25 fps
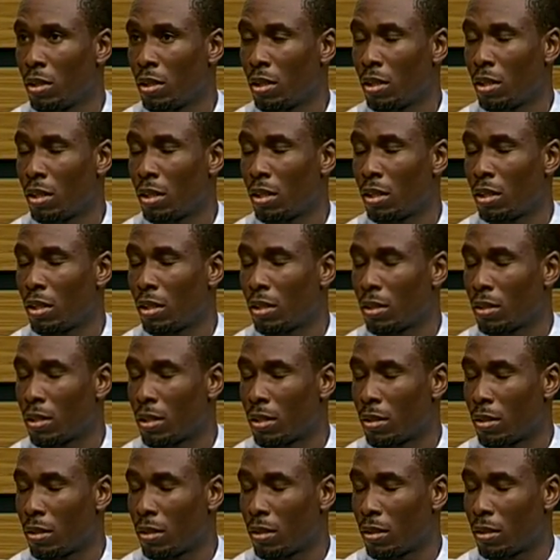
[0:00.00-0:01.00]
uh,
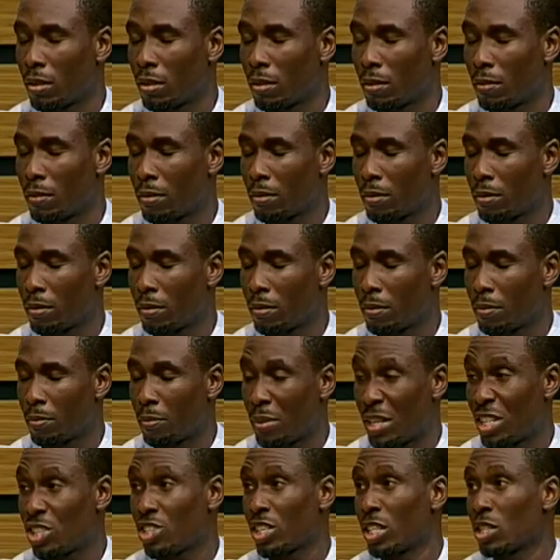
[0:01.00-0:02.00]
the
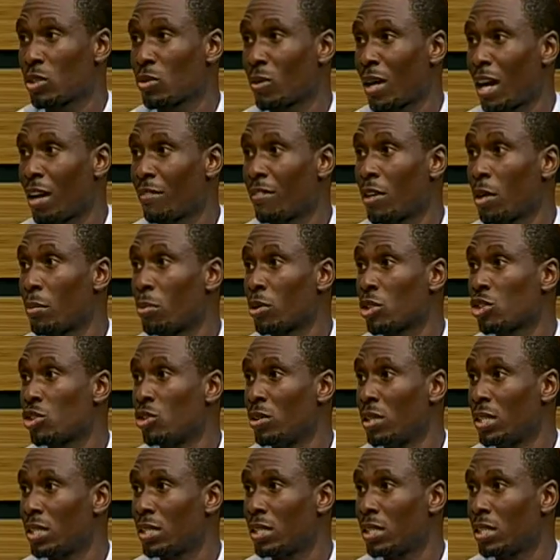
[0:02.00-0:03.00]
patient to have the
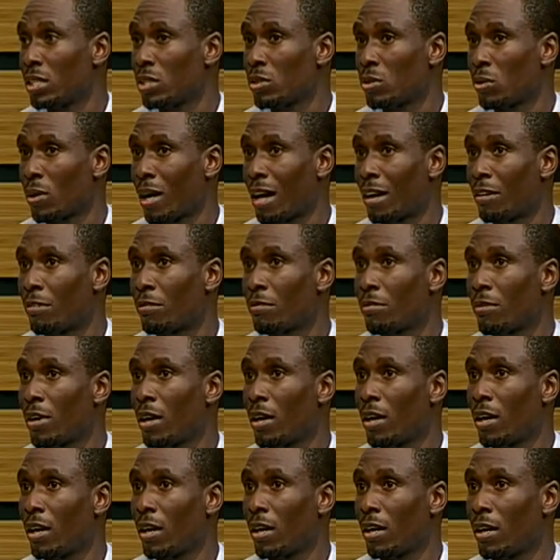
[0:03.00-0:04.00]
opportunity to have
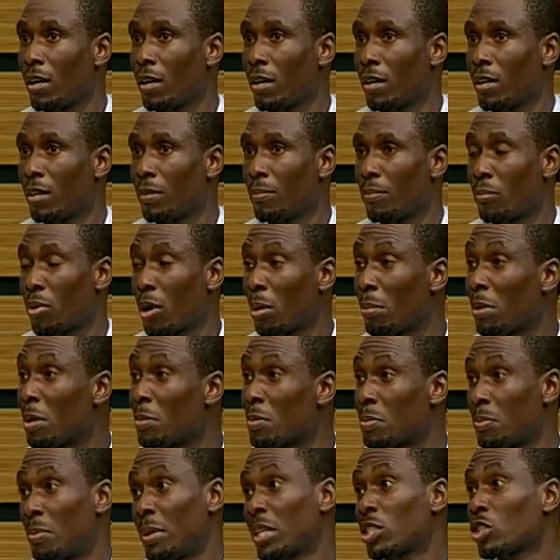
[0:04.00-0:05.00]
problems
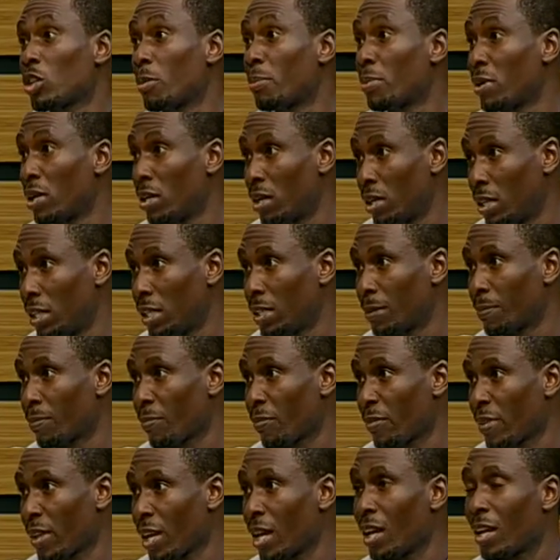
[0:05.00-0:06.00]
picked up early.
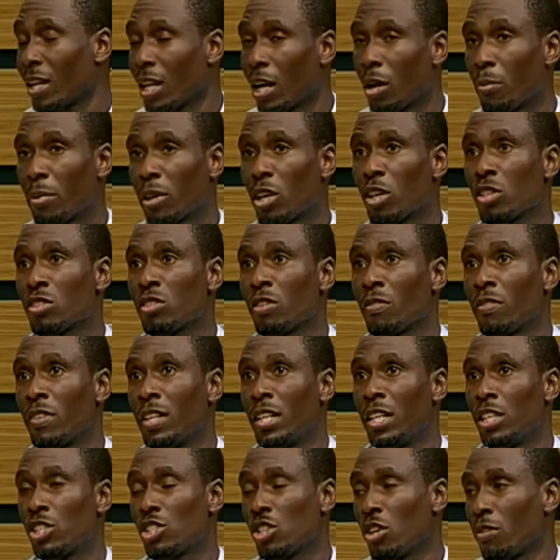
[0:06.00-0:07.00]
Yeah. Now, because of the
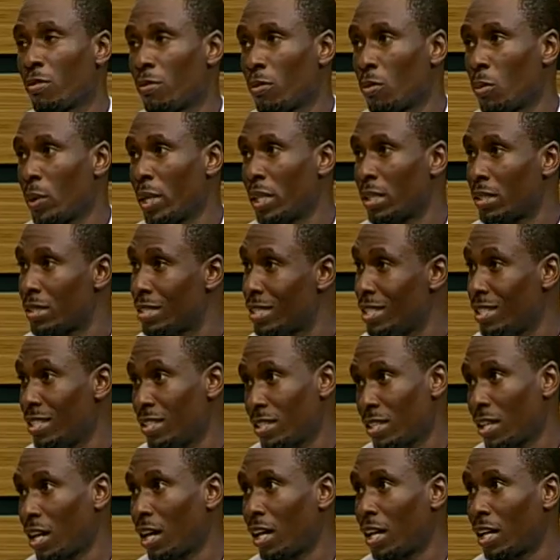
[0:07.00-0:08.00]
nature of the way the teeth
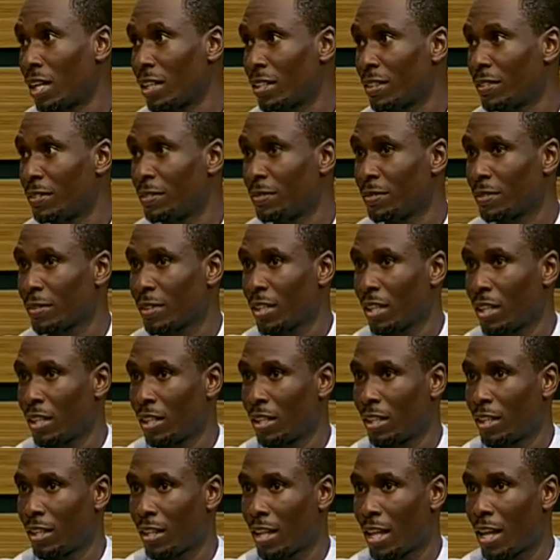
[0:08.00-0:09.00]
are,
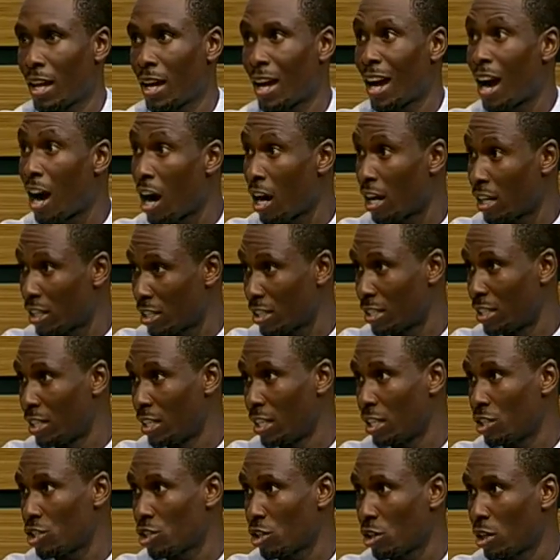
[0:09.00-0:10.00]
they are hard in
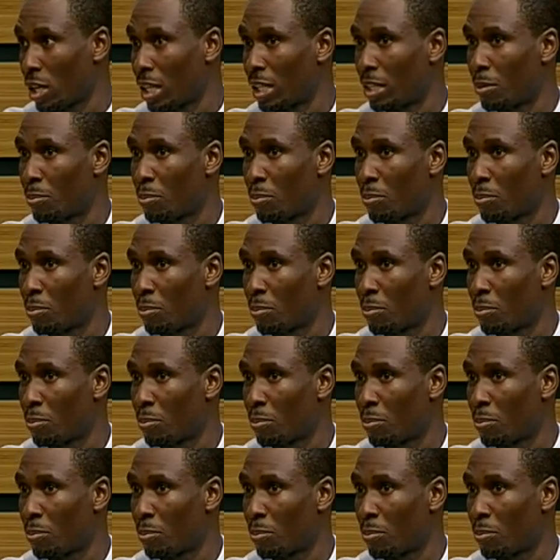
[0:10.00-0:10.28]
nature, and the